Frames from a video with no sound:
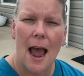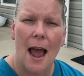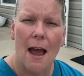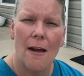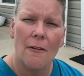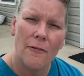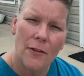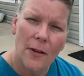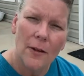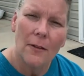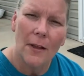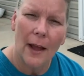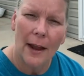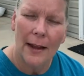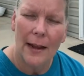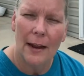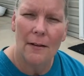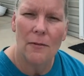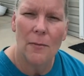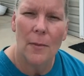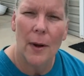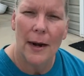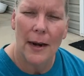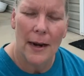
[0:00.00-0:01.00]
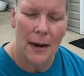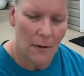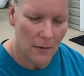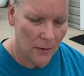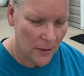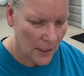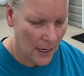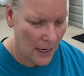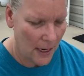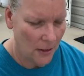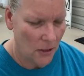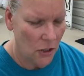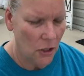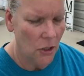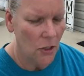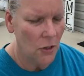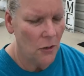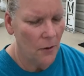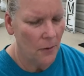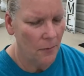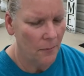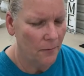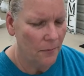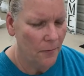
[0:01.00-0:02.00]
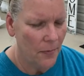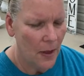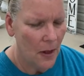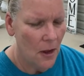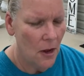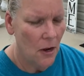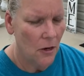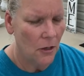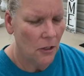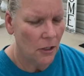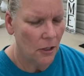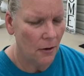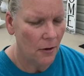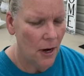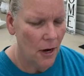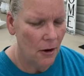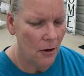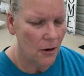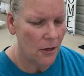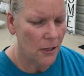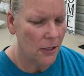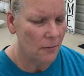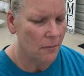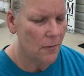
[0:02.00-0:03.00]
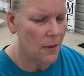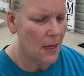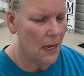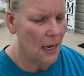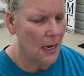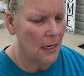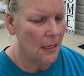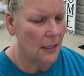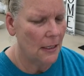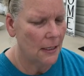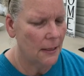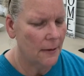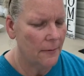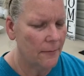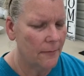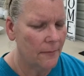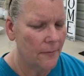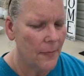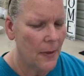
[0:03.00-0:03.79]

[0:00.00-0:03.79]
I feel like everybody else had too. So here are some things.